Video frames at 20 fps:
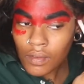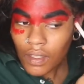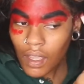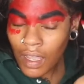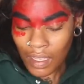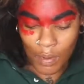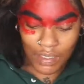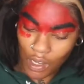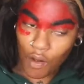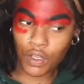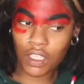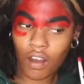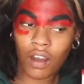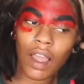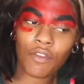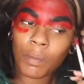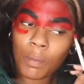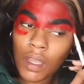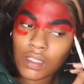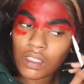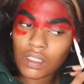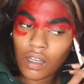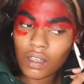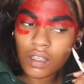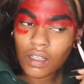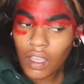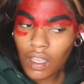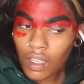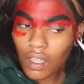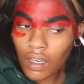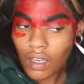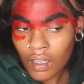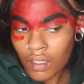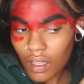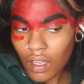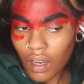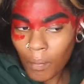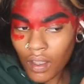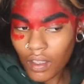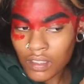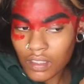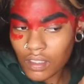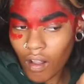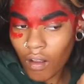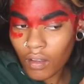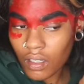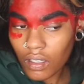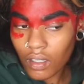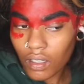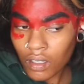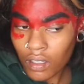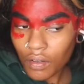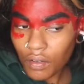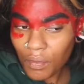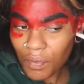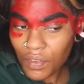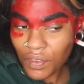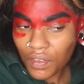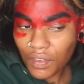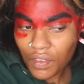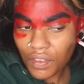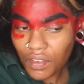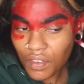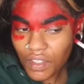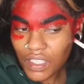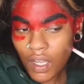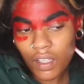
But ignore it. Ignore it. Let's get back to the video.